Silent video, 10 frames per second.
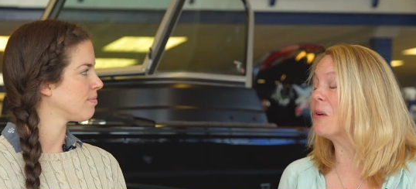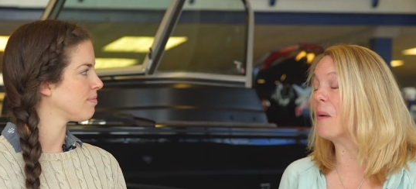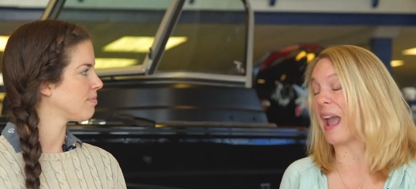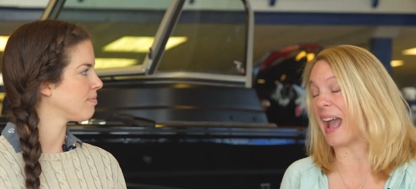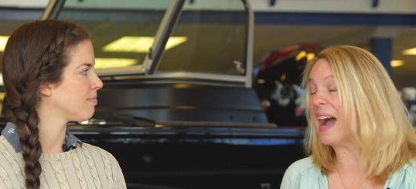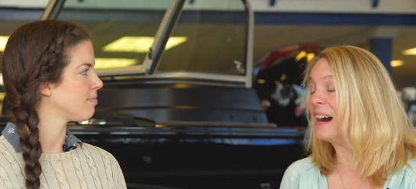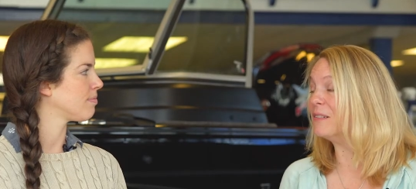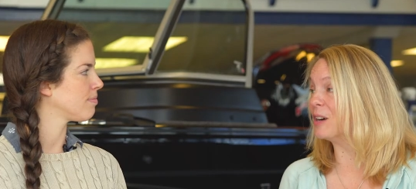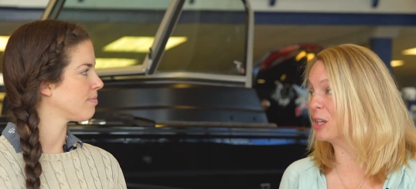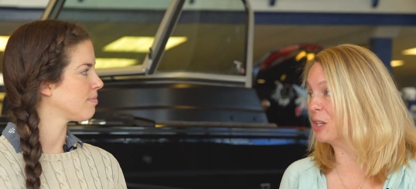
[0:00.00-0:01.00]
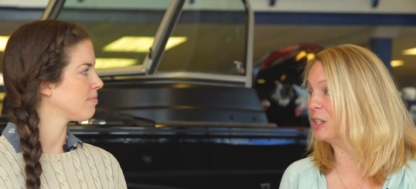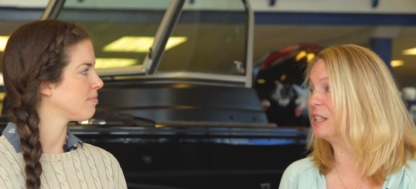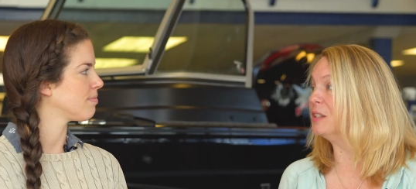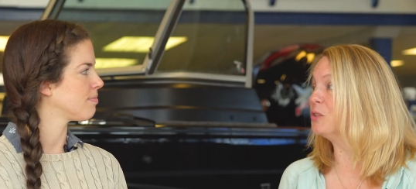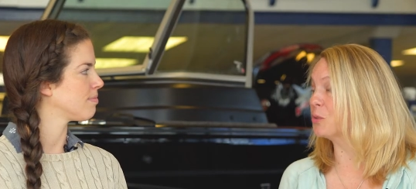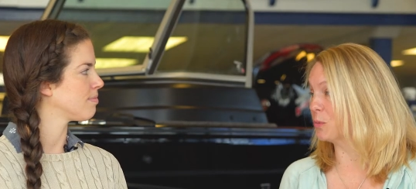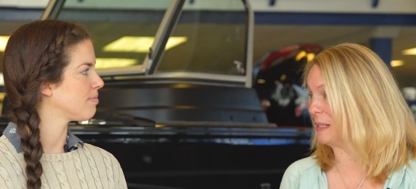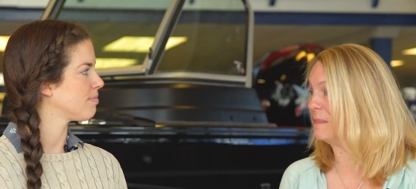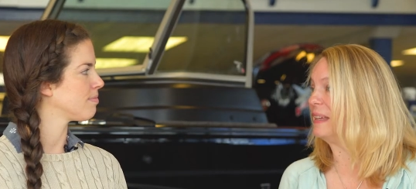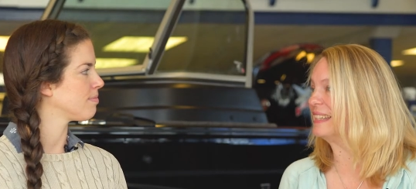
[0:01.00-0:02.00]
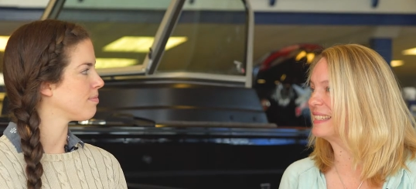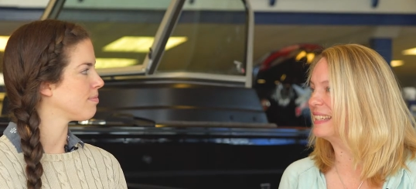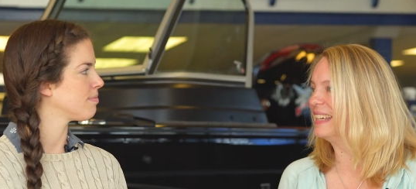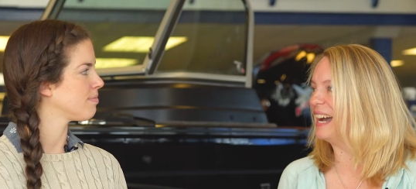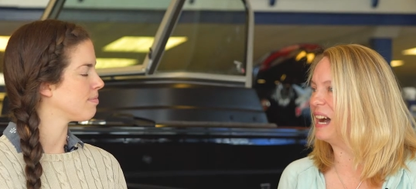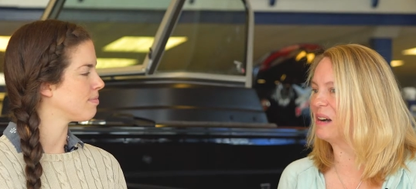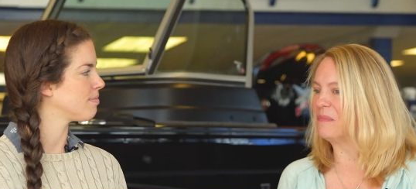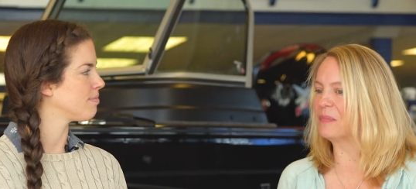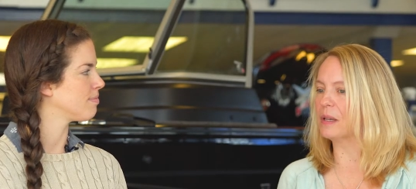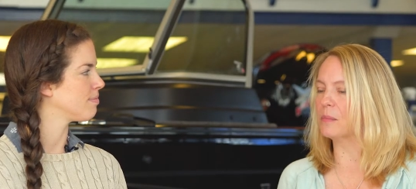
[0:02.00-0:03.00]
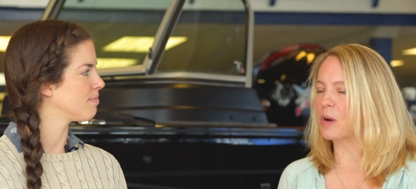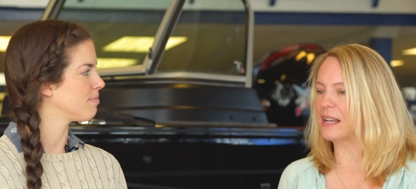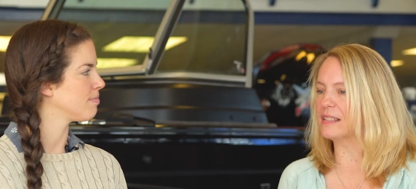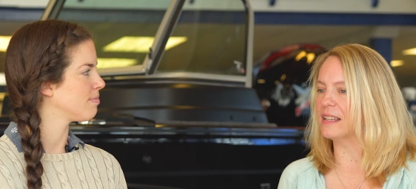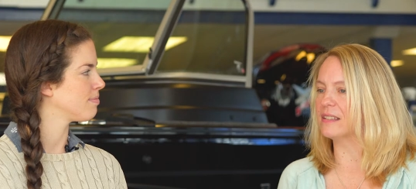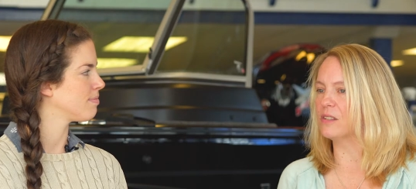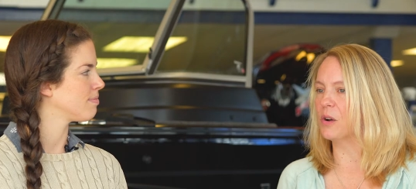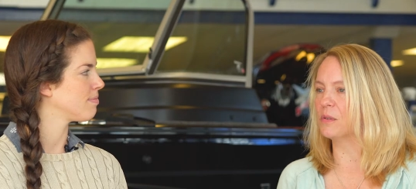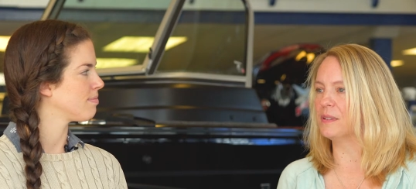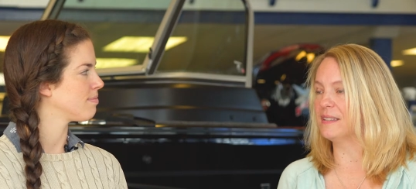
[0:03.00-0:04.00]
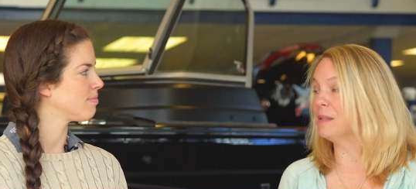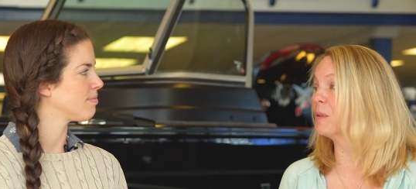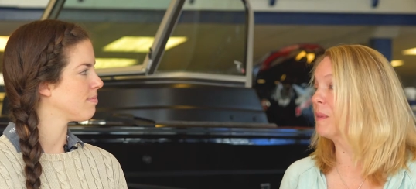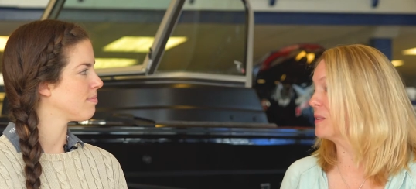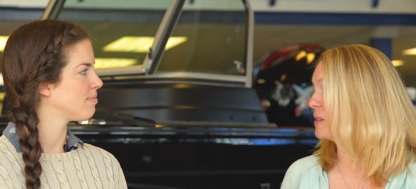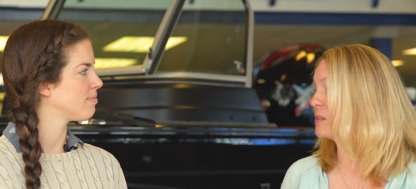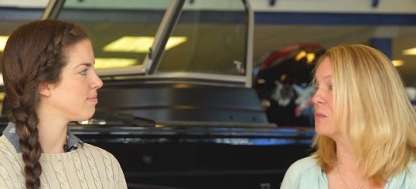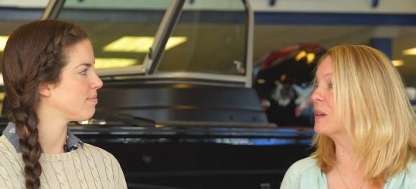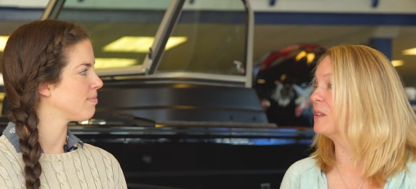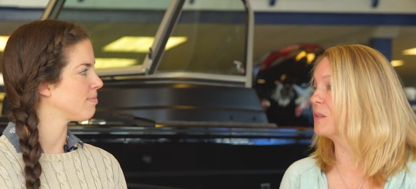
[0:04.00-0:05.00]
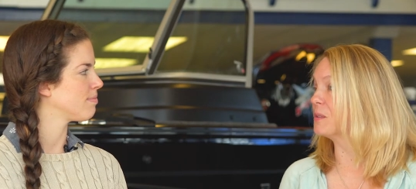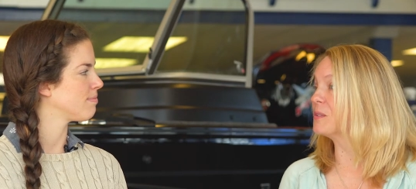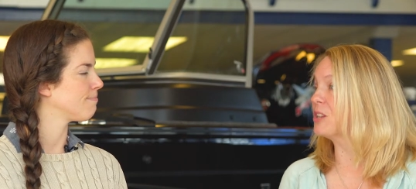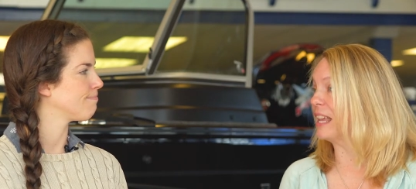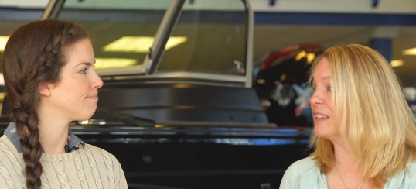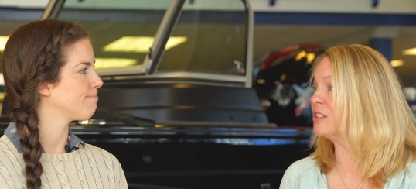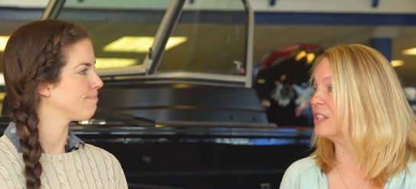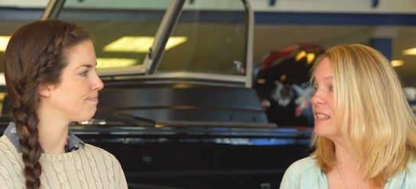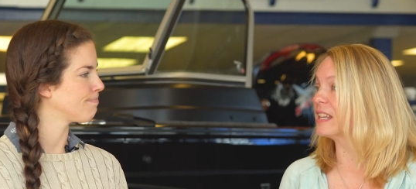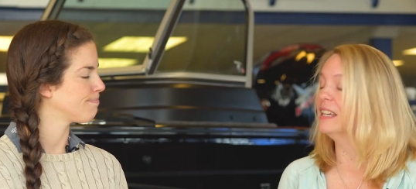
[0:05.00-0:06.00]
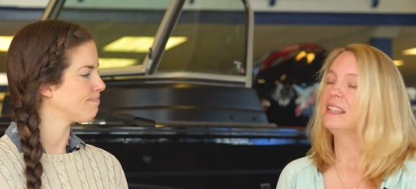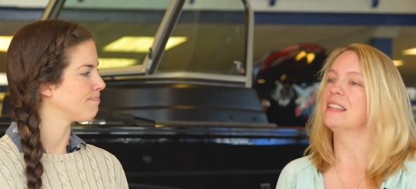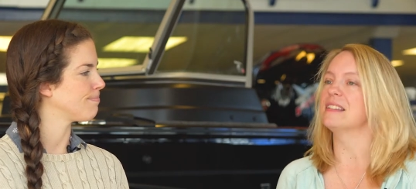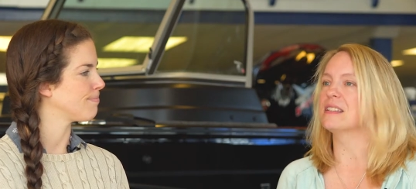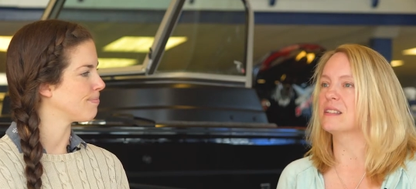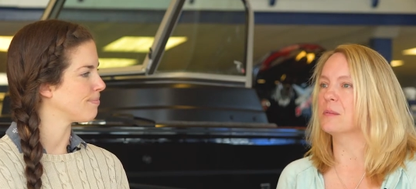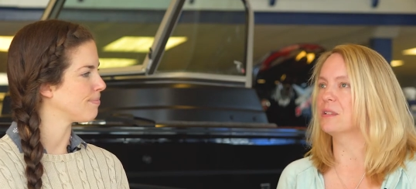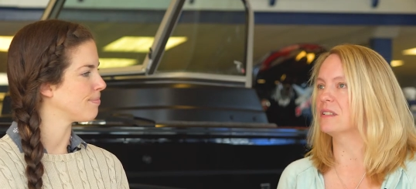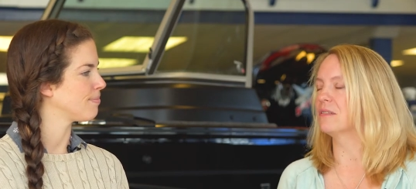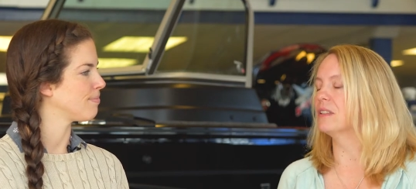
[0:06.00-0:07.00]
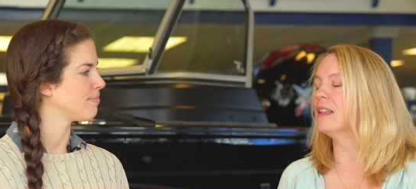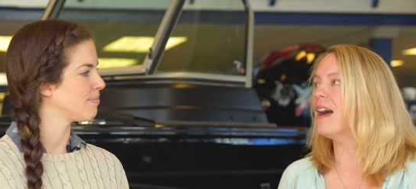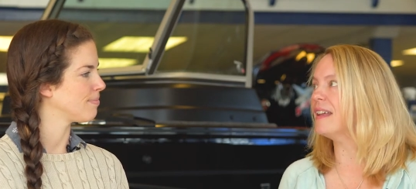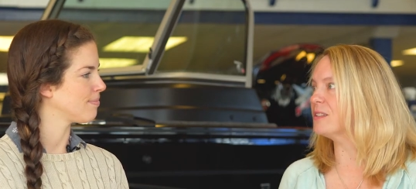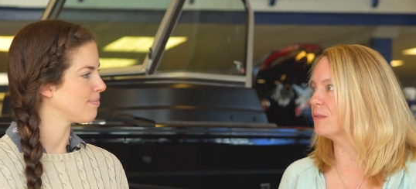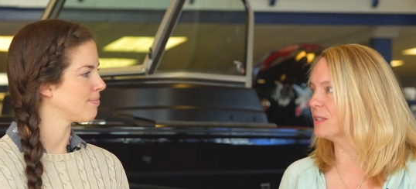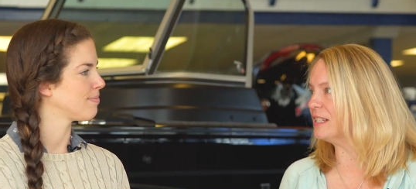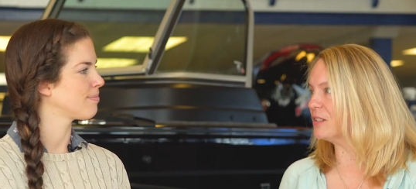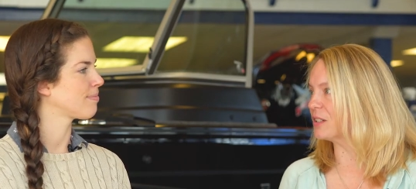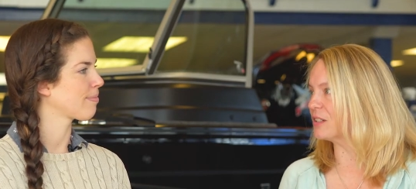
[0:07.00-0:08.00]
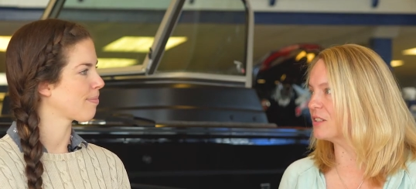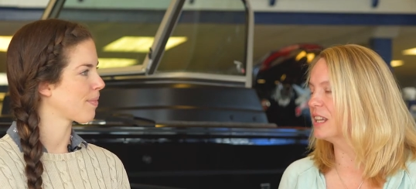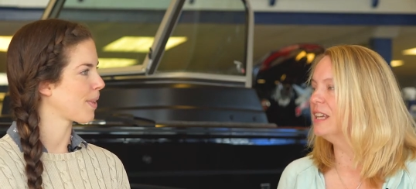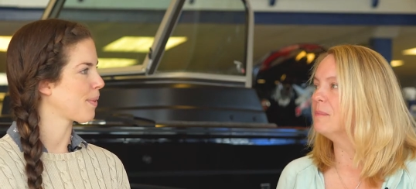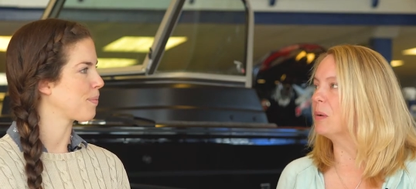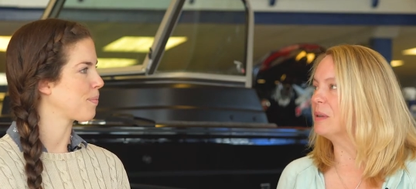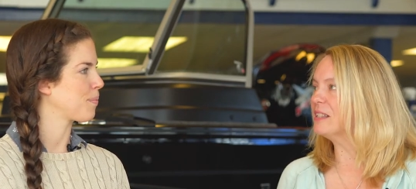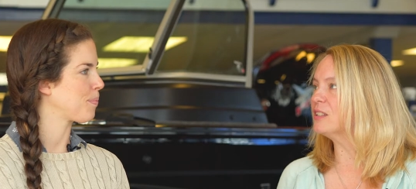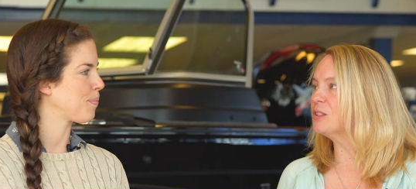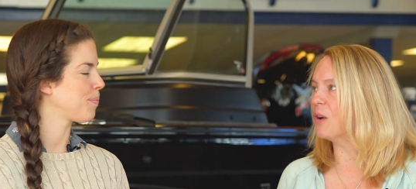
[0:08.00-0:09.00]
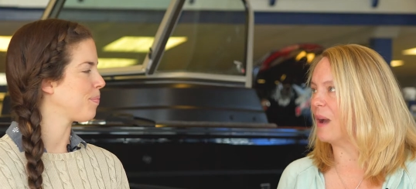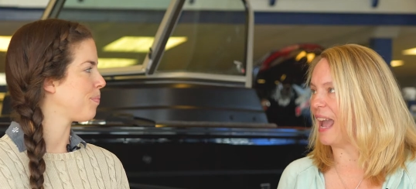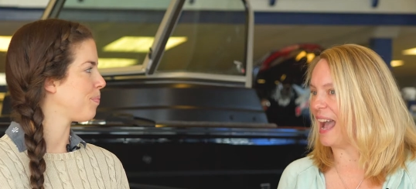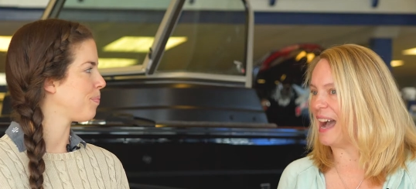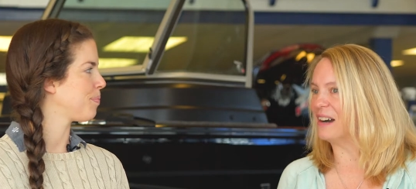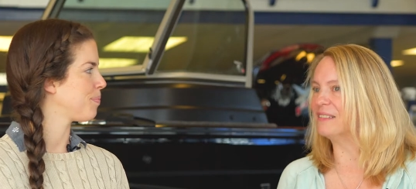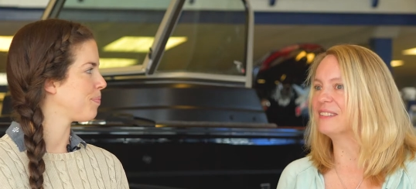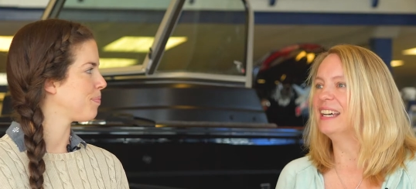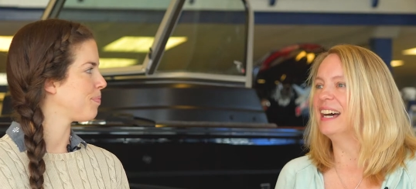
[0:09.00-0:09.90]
Speaker 1: don't have a good treatment process known. Zebra mussels is one of those challenges that's the subject of lots of research, but we still don't have